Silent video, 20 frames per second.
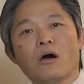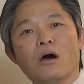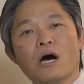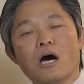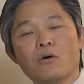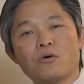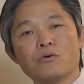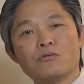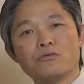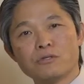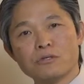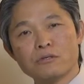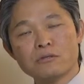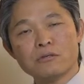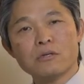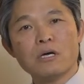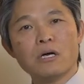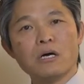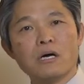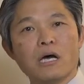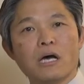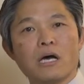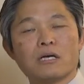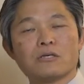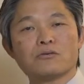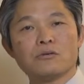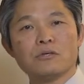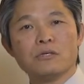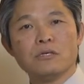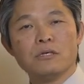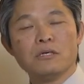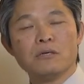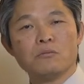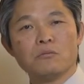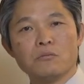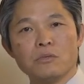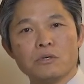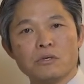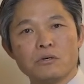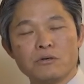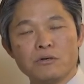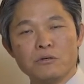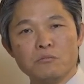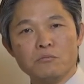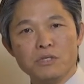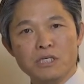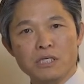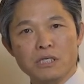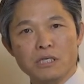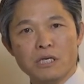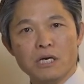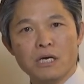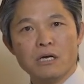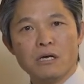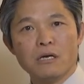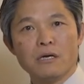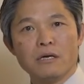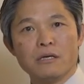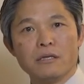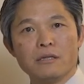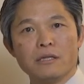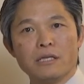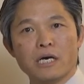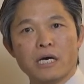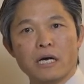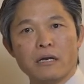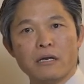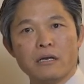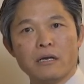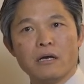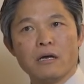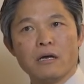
Our result actually could mean that